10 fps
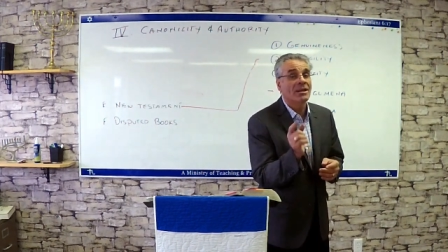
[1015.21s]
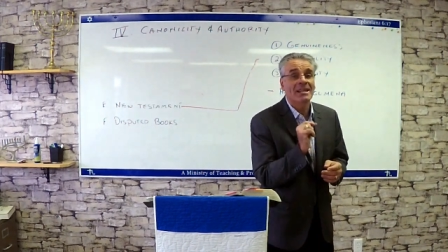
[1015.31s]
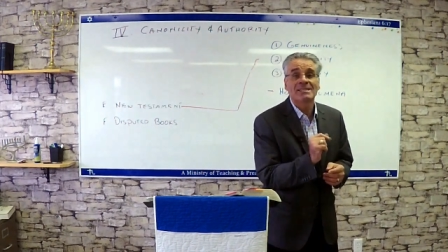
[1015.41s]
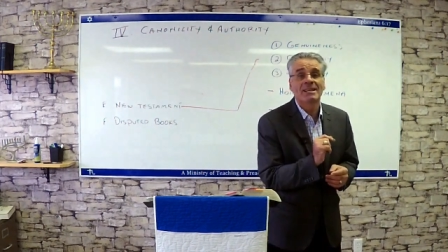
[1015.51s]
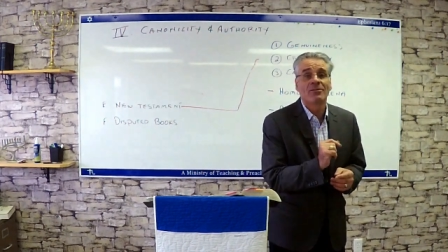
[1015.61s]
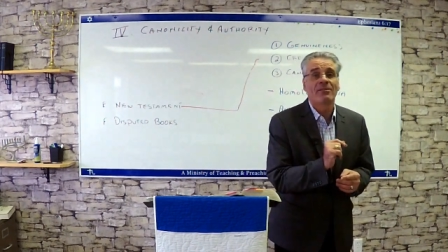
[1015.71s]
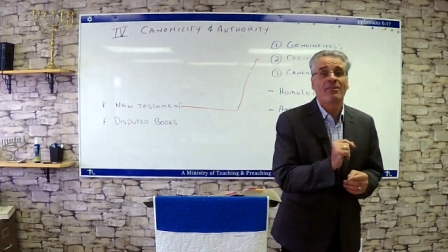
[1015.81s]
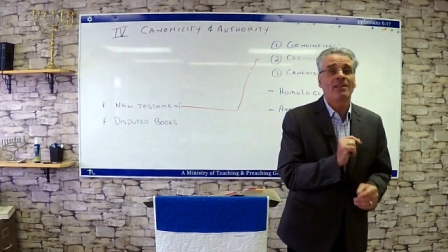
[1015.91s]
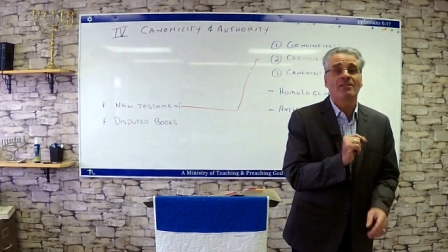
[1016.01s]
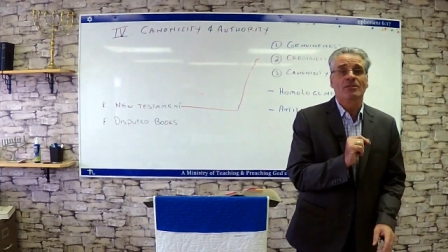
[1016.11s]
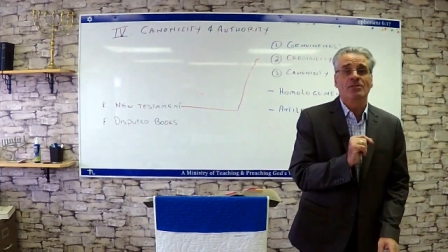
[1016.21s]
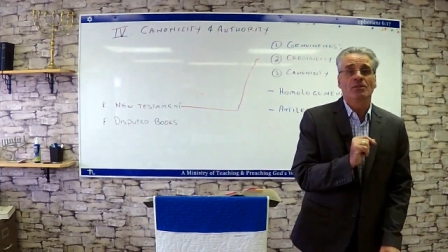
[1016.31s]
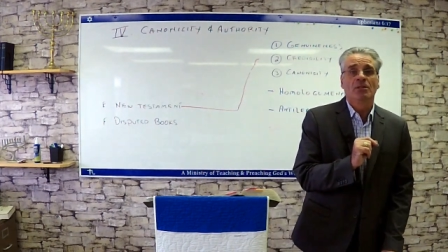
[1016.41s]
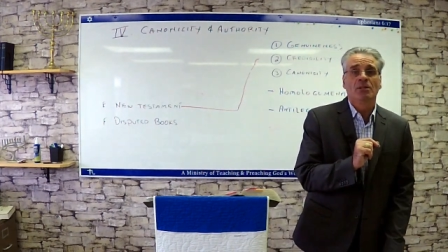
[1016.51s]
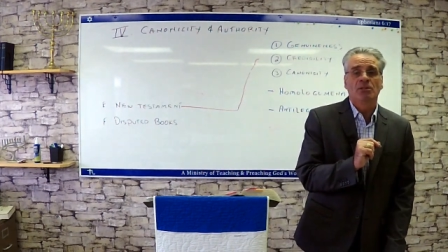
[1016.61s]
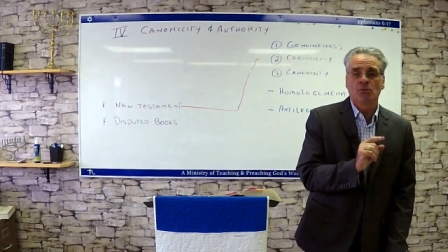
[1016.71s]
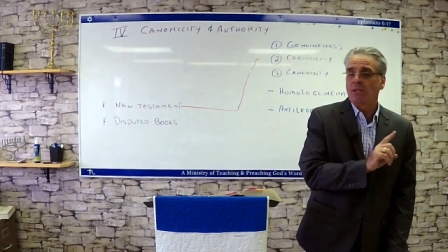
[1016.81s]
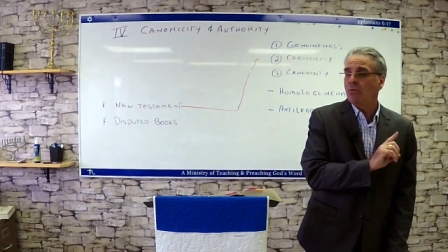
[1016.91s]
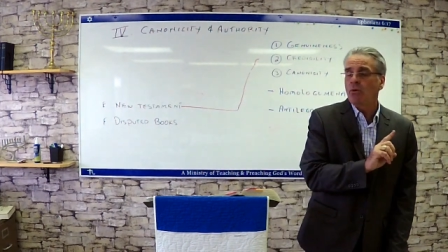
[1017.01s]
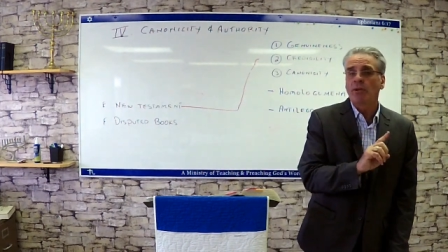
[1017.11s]
against their advantage. So
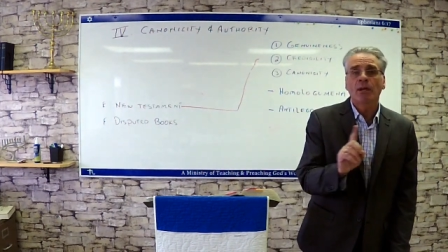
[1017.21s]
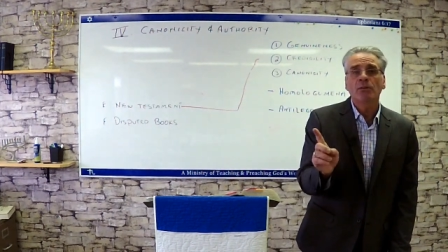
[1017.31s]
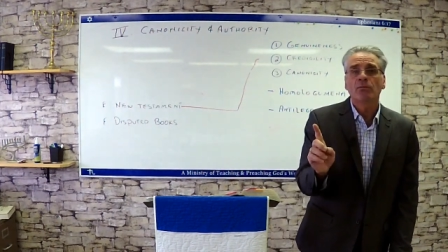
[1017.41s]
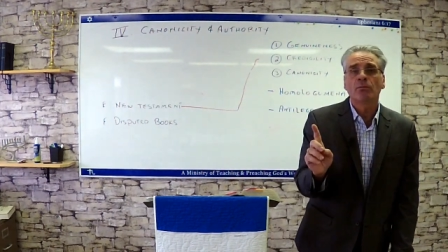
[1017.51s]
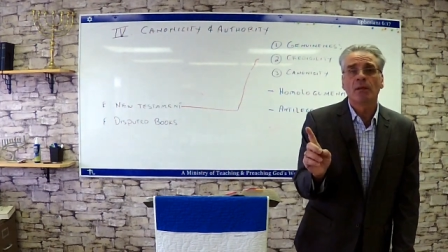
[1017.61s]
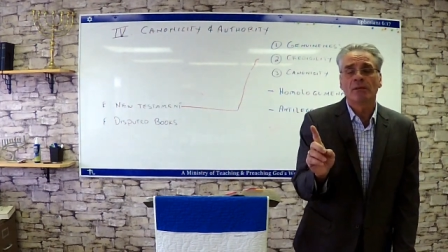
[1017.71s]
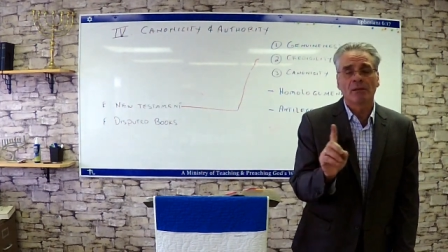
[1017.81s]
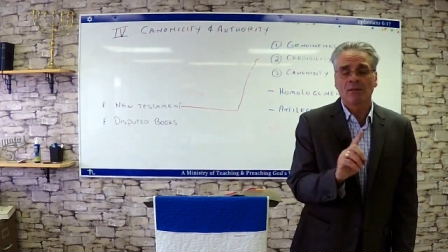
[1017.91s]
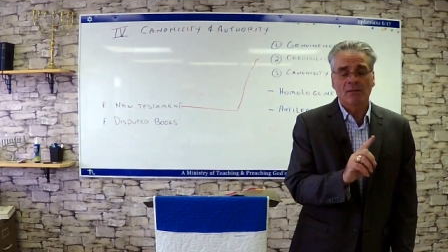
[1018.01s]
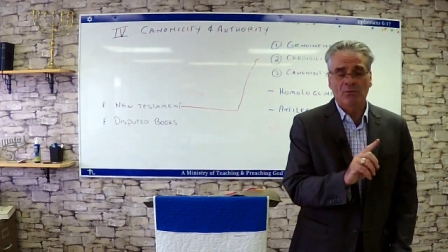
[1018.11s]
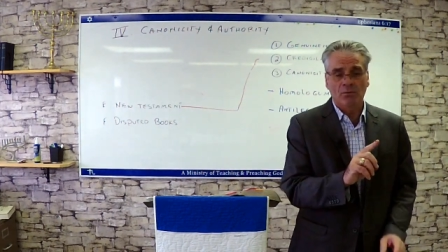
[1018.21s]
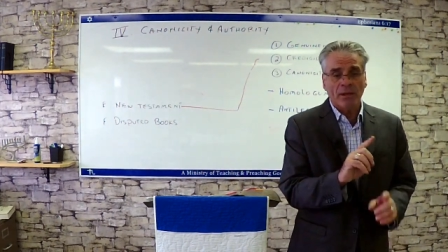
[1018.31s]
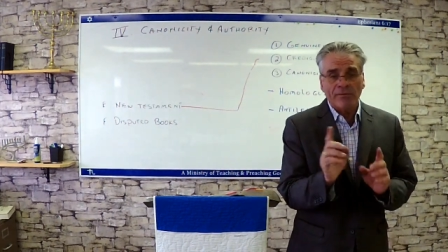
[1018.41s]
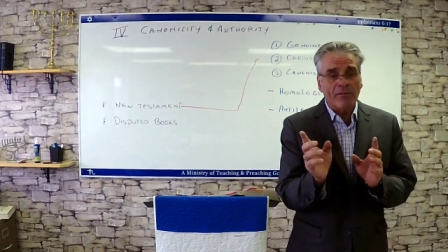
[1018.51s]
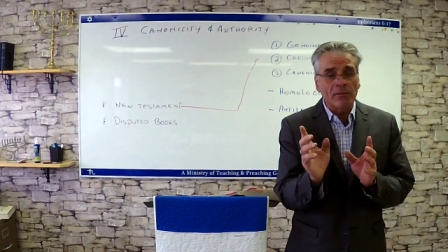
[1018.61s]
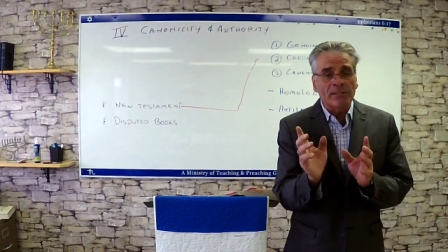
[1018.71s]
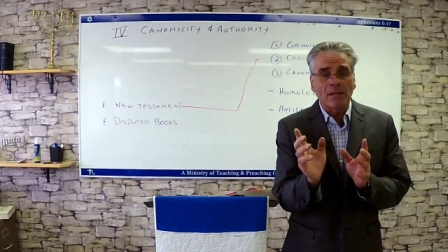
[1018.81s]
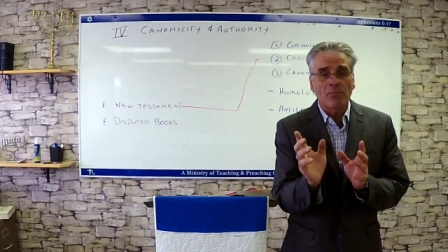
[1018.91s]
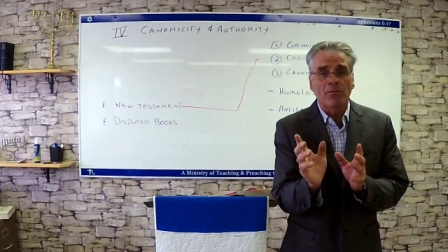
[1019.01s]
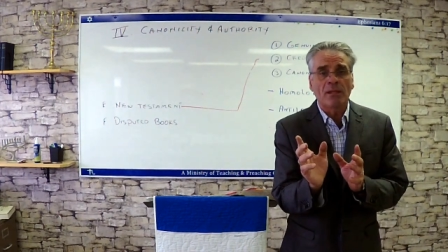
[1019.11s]
they were not tri- trickful
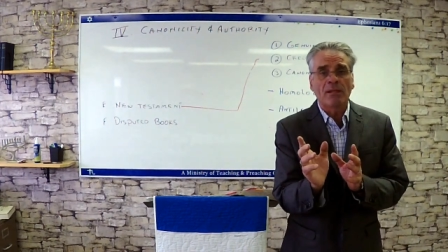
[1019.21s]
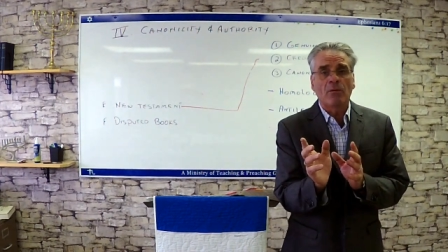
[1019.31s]
type of thing.